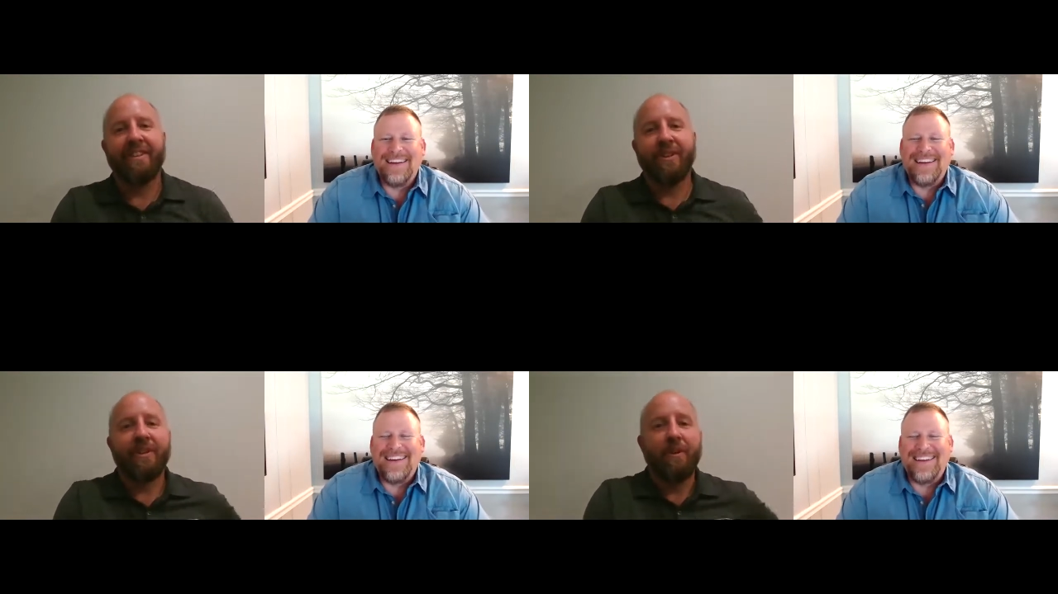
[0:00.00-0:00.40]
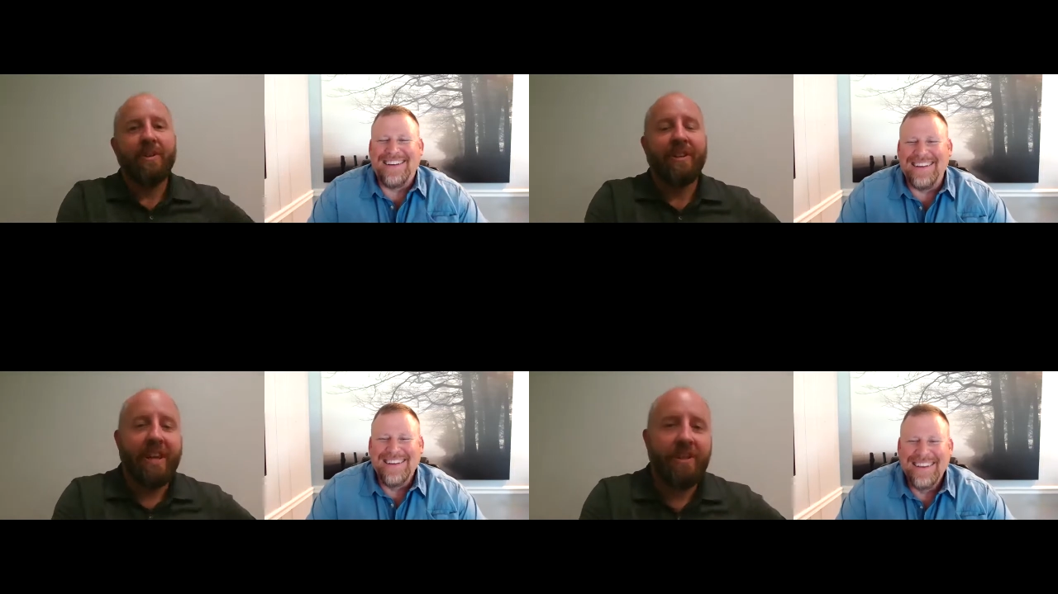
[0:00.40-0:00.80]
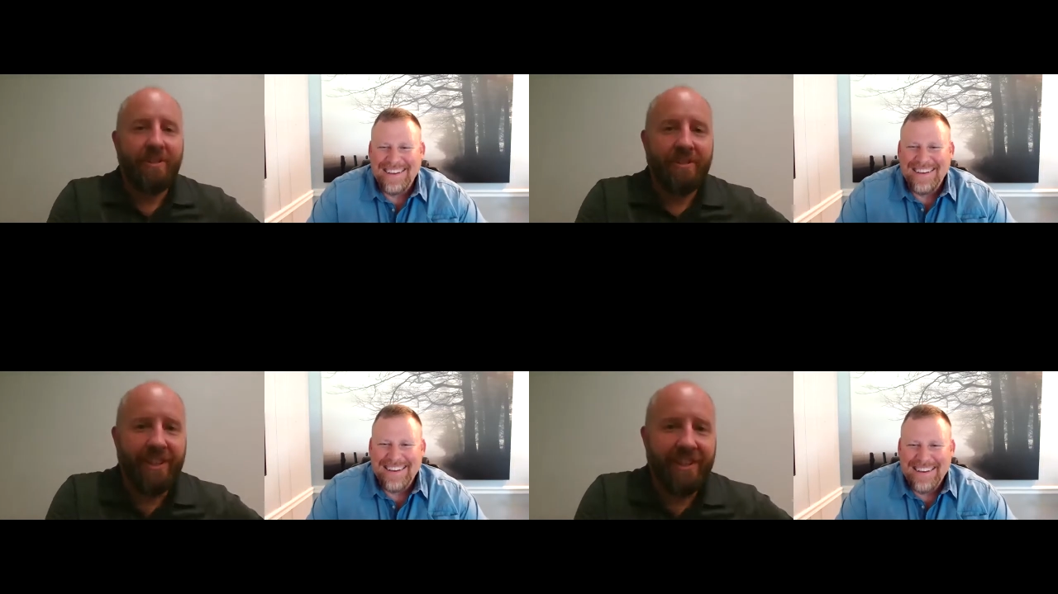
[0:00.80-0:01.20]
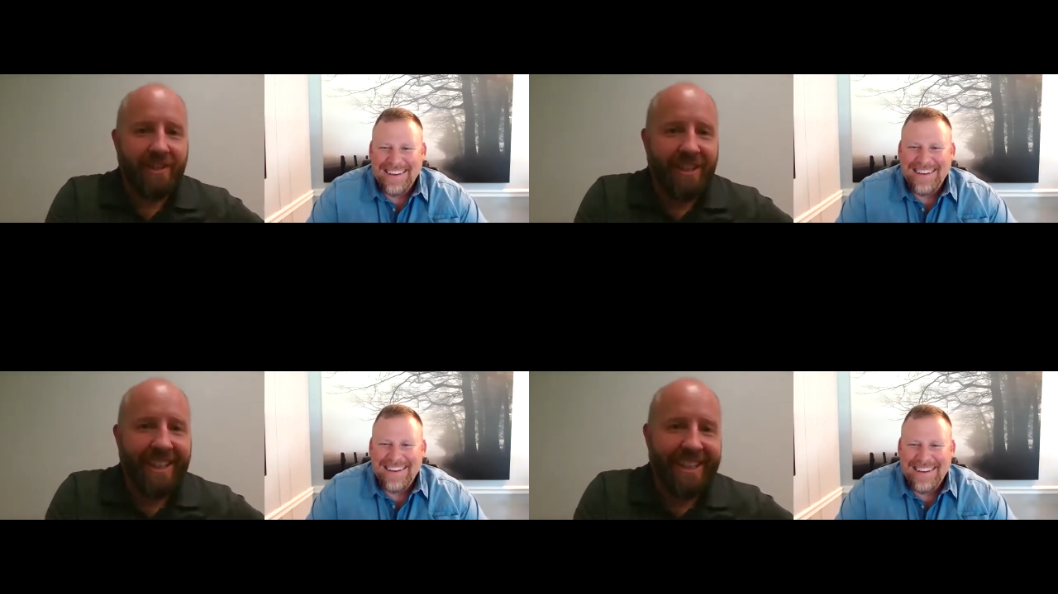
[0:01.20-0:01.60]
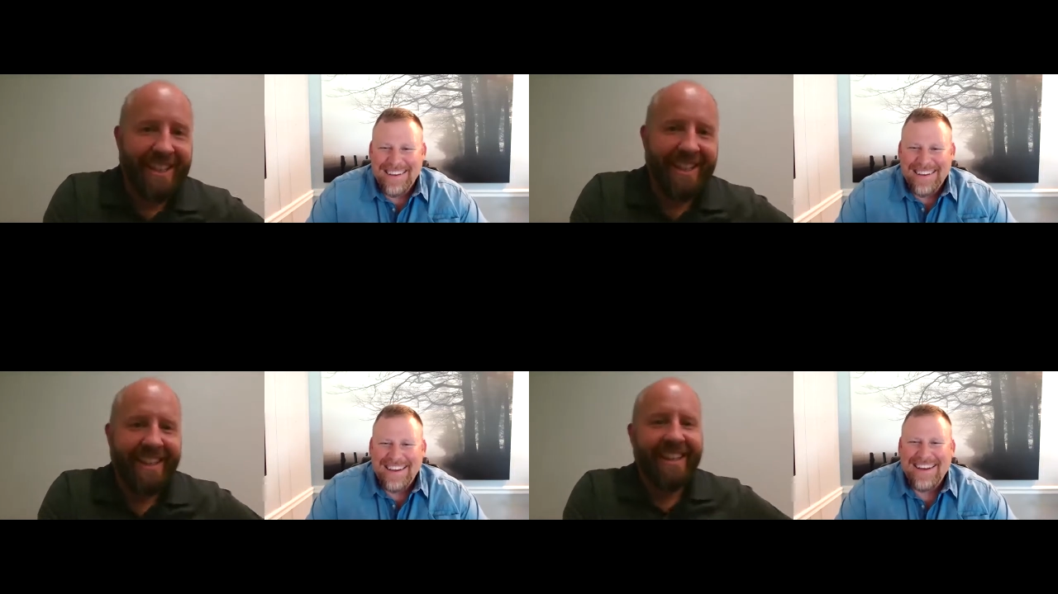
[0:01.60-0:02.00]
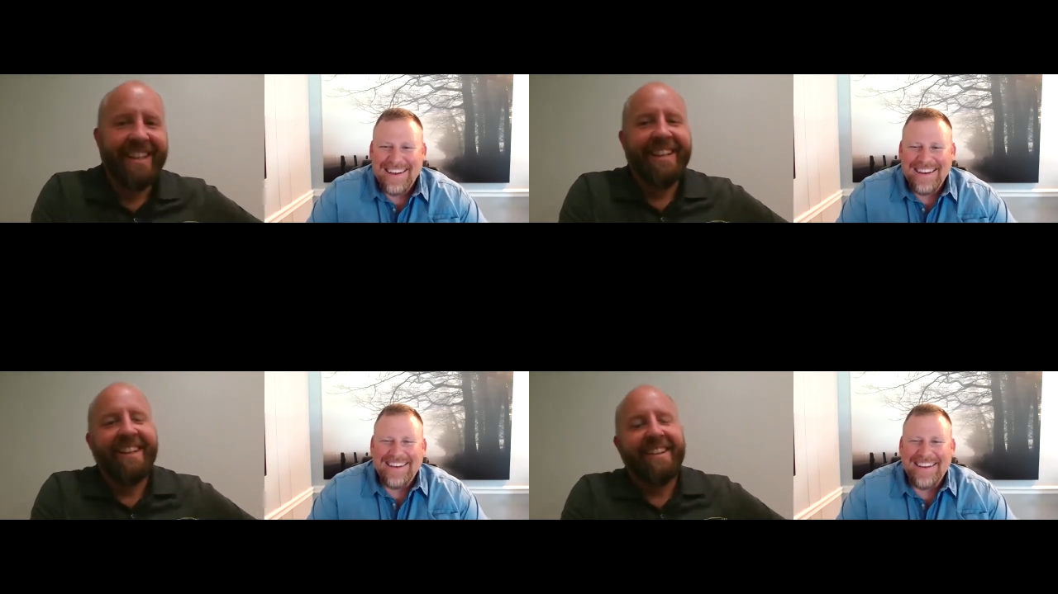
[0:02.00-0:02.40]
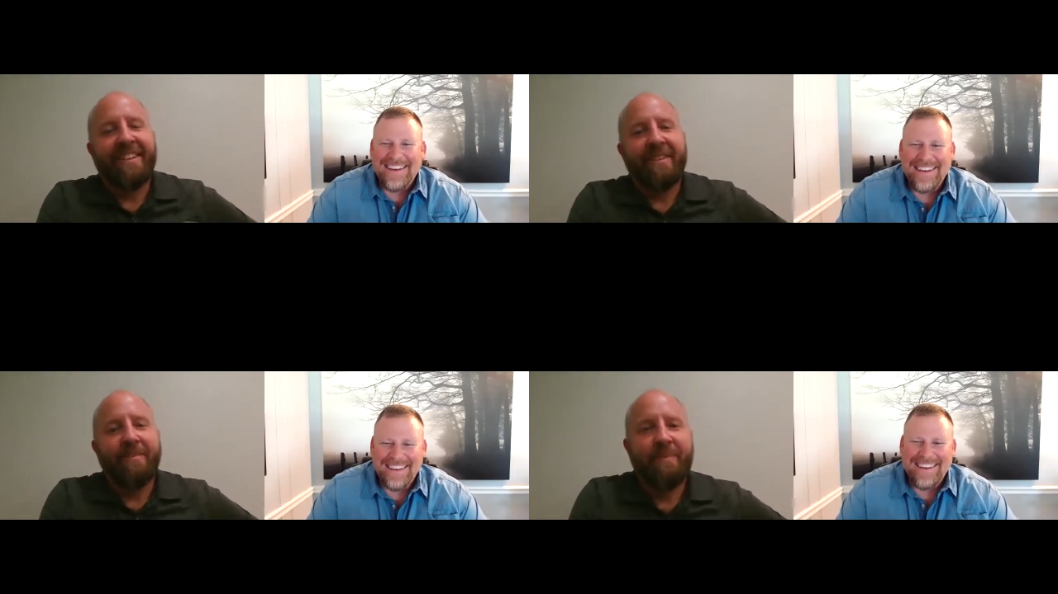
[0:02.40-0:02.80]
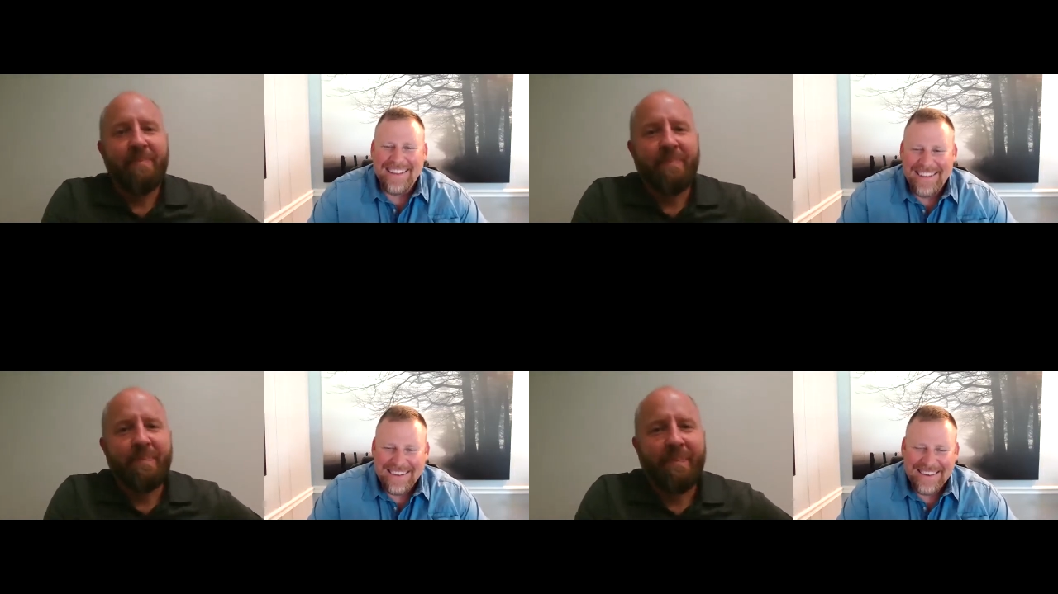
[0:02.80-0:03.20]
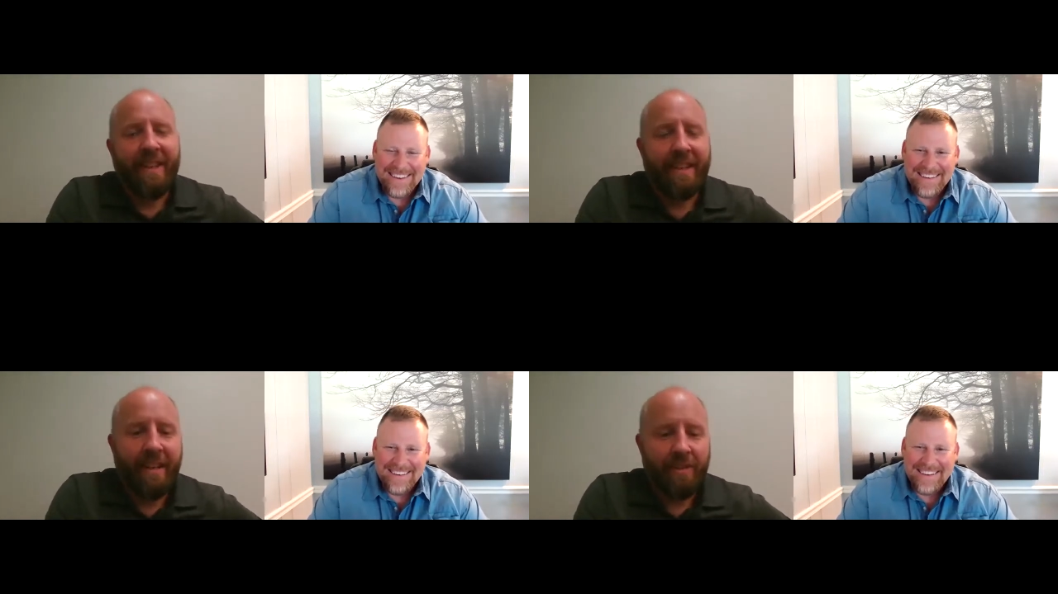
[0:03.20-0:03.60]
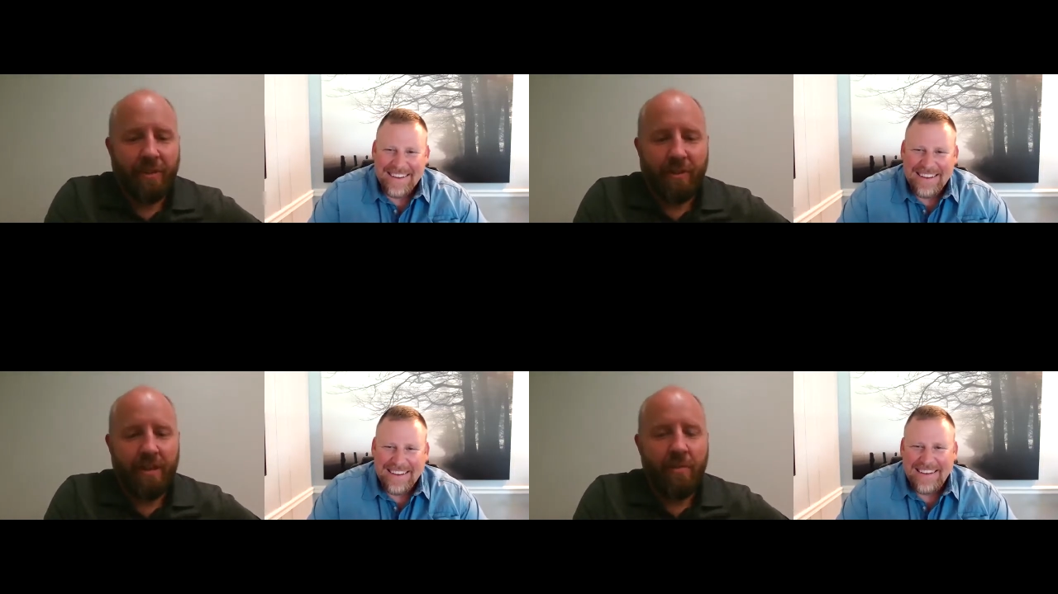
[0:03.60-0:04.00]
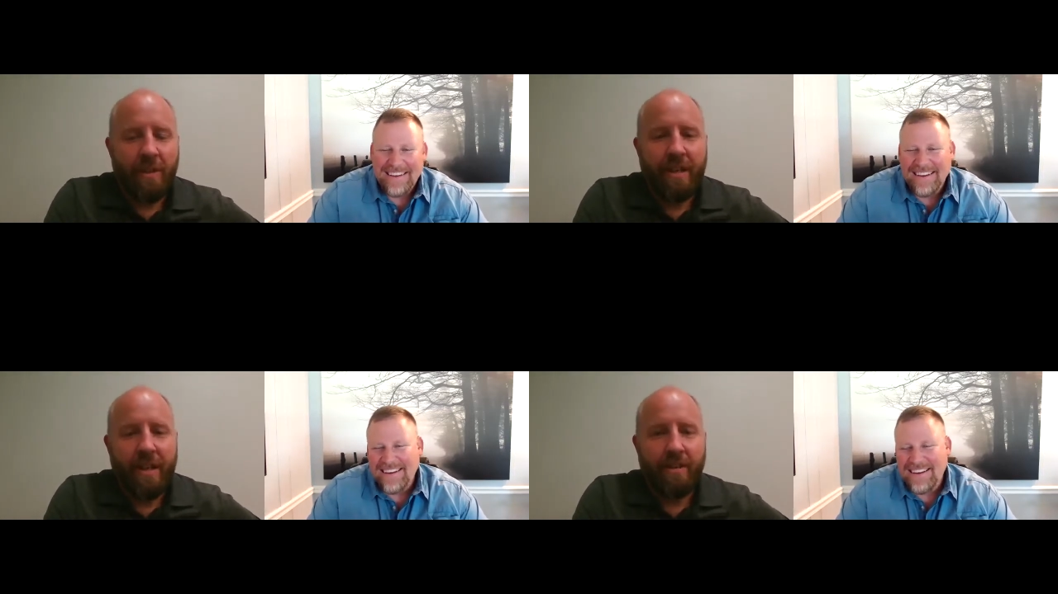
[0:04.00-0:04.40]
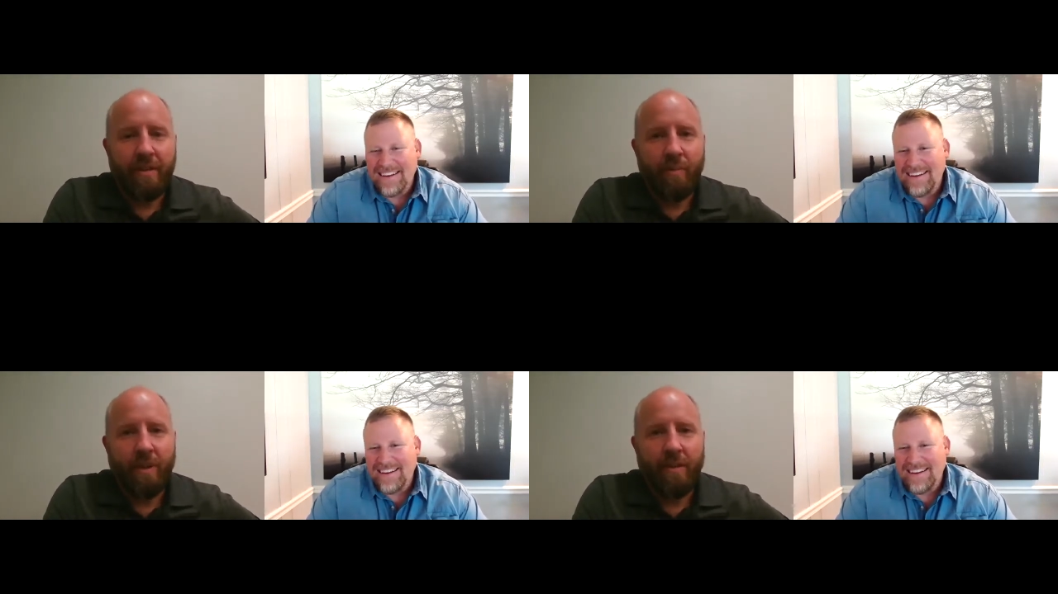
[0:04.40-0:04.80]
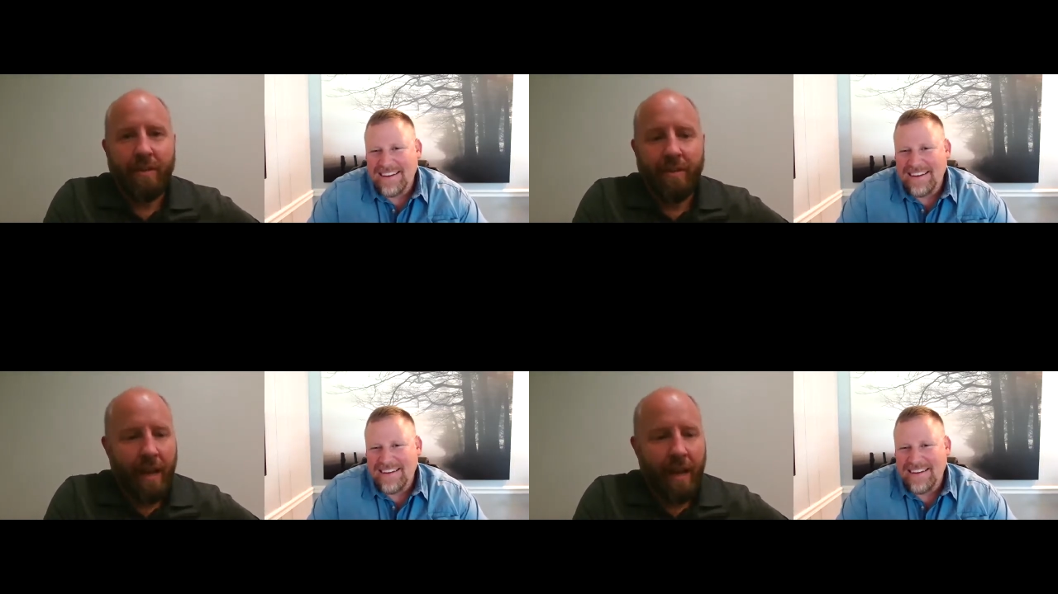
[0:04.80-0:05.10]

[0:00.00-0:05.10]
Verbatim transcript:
Speaker 1: good communication skills. um, yeah, so good communication with